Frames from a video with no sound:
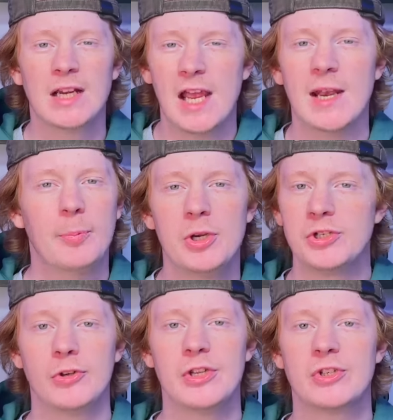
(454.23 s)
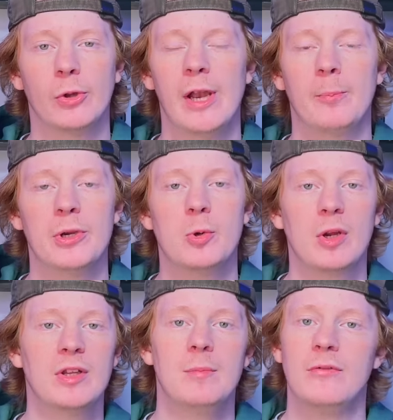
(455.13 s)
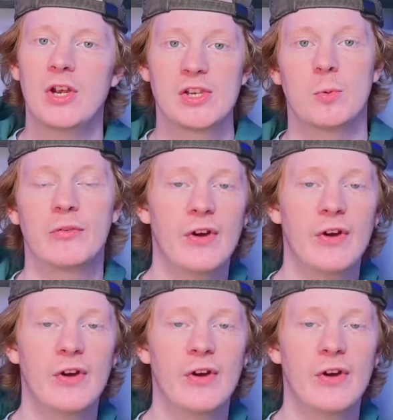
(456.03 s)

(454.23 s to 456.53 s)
Again, I'm pretty sure these sold out pretty quickly, but if you guys wanna